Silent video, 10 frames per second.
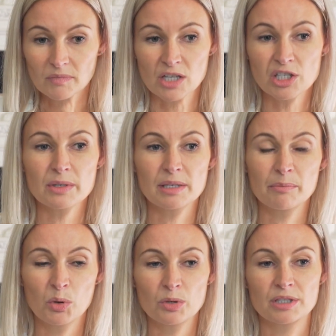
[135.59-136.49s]
And so it's
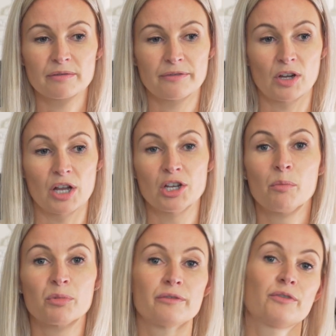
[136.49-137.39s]
important for a
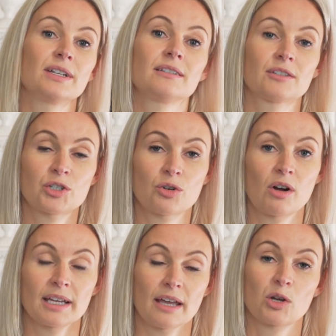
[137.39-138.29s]
number of reasons to
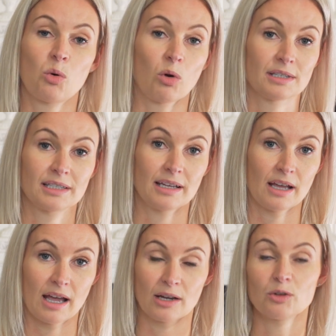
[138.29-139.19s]
try and get
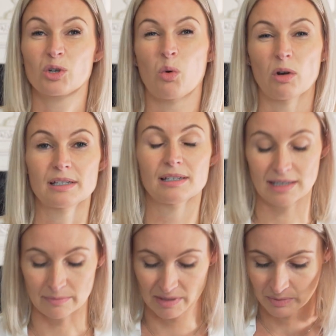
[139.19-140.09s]
the good quality
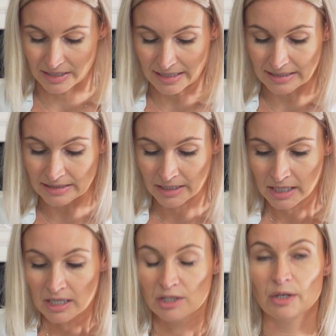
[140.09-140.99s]
sleep that we need.
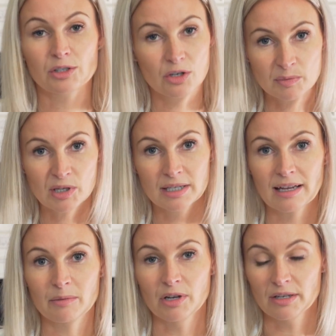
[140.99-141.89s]
So excuse me looking
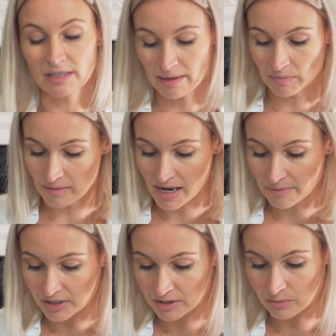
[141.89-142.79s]
down at my notes. I
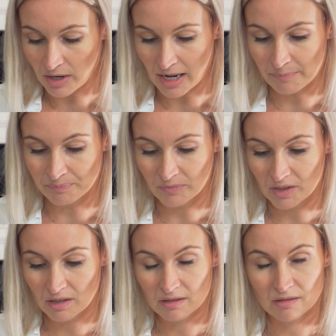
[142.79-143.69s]
am going to
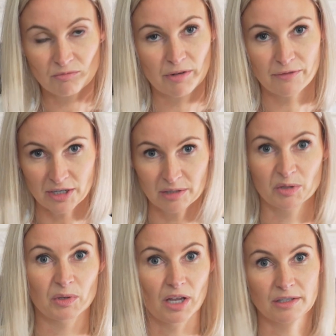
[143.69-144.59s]
refer to them
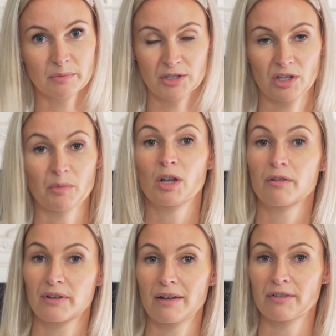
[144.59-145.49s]
as we go to make sure that I'm
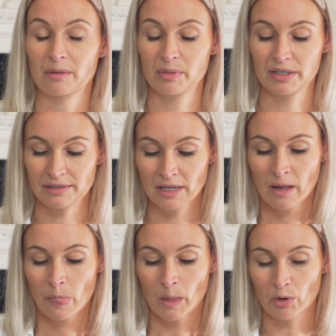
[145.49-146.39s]
covering everything, because
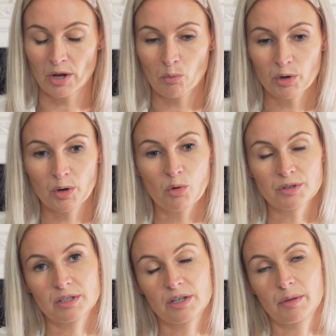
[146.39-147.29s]
what I
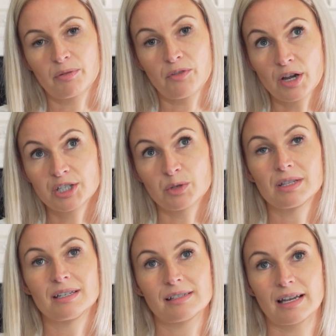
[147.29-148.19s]
want to provide you
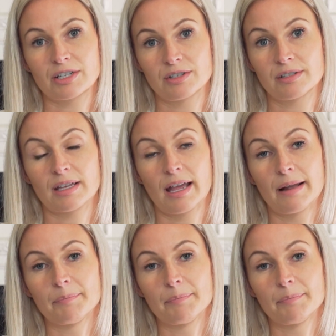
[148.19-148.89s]
in these sessions